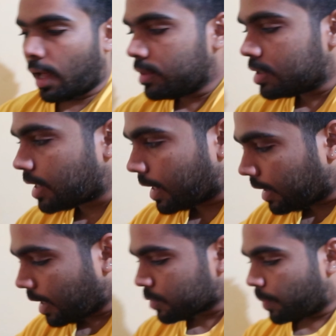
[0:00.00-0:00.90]
And the
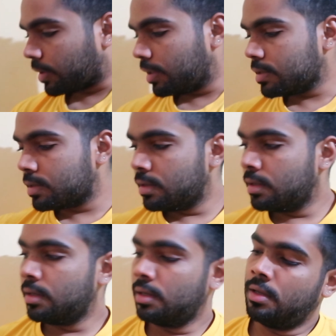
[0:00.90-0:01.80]
second aspect is
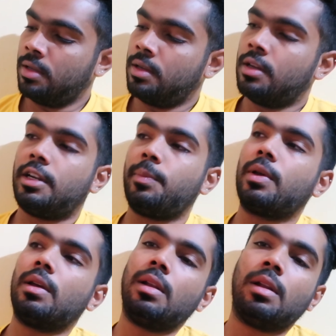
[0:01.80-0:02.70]

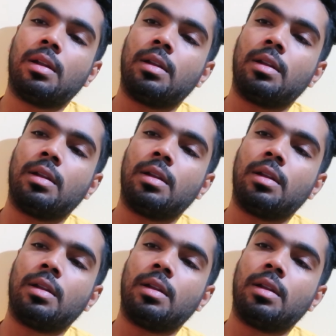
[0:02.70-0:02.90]
typical